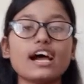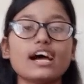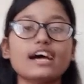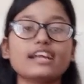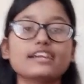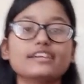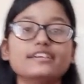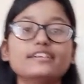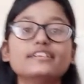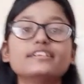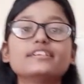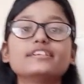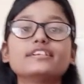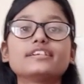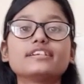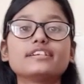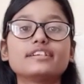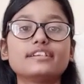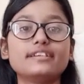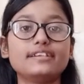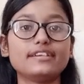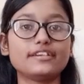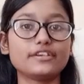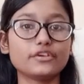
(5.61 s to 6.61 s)
and
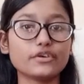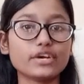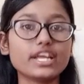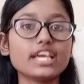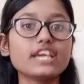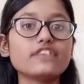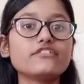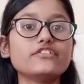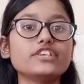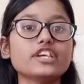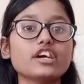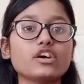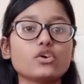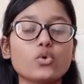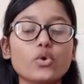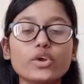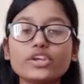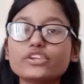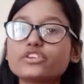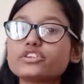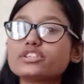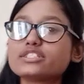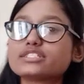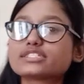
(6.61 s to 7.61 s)
today we are
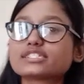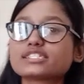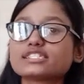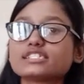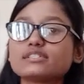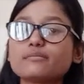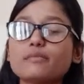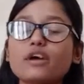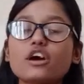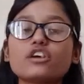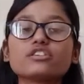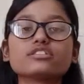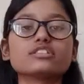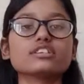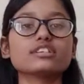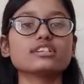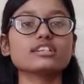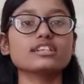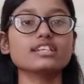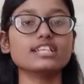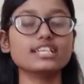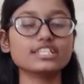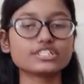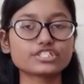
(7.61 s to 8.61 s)
going to discuss about the
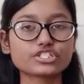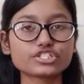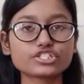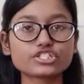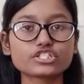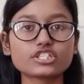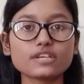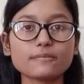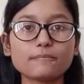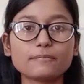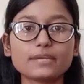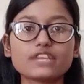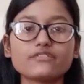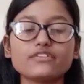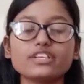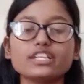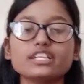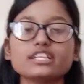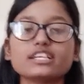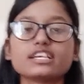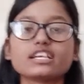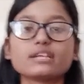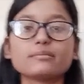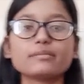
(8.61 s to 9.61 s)
relationship between
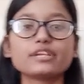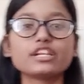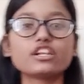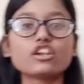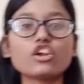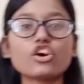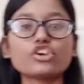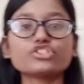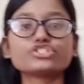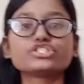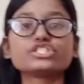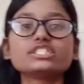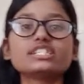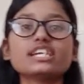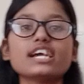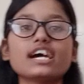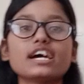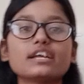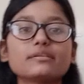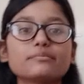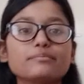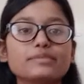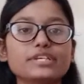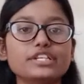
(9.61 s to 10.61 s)
criminology
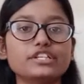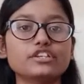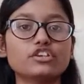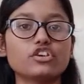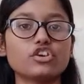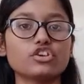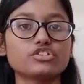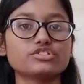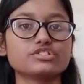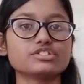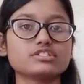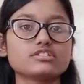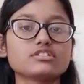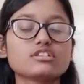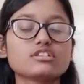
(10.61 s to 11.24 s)
and penology.